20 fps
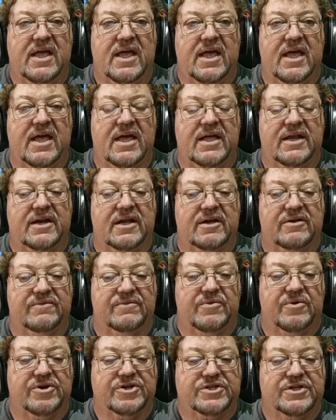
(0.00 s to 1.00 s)
And
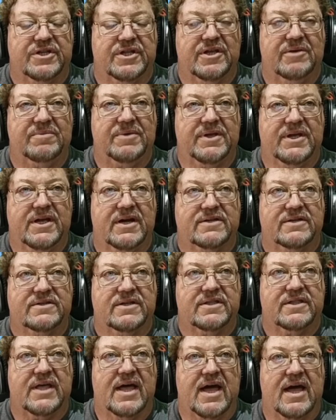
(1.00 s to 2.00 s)
unfortunately, because
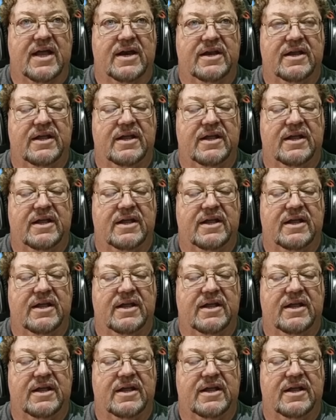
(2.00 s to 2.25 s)
of that,